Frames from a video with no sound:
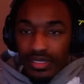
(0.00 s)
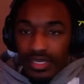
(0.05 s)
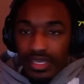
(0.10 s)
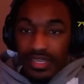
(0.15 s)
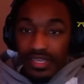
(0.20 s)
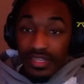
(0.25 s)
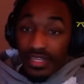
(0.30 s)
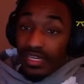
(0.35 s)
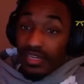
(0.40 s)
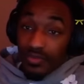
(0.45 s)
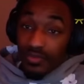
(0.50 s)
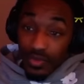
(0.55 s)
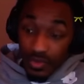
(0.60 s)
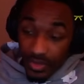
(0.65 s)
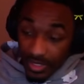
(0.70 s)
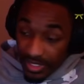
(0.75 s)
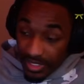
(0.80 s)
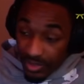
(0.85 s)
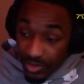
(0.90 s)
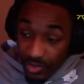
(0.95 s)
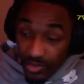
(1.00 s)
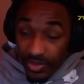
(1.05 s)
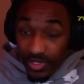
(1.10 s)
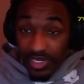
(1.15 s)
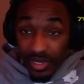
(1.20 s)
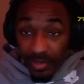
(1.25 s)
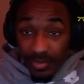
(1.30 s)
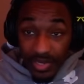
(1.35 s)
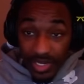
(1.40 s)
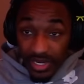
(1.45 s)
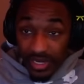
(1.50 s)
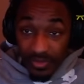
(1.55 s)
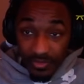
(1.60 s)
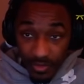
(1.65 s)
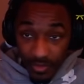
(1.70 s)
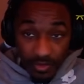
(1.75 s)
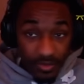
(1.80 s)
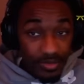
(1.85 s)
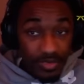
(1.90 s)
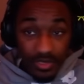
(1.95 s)
And then if you do end up hitting
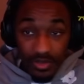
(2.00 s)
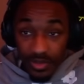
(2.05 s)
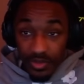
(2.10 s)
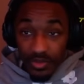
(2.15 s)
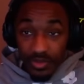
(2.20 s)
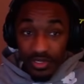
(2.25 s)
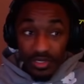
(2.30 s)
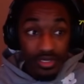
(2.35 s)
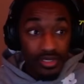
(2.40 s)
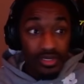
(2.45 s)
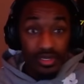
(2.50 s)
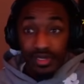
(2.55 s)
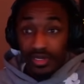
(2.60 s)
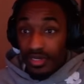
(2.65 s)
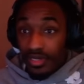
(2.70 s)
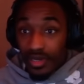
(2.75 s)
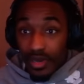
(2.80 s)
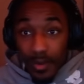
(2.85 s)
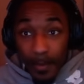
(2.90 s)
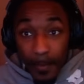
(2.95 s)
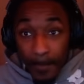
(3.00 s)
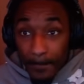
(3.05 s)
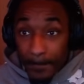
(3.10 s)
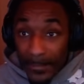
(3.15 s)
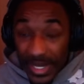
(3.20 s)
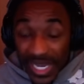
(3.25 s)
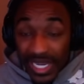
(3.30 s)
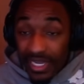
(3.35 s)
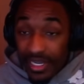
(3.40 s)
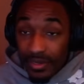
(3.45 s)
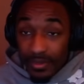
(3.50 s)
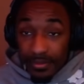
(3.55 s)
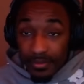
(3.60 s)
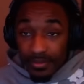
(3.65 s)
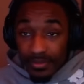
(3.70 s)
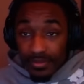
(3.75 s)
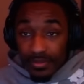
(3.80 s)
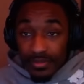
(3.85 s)
from a meme coin, bam.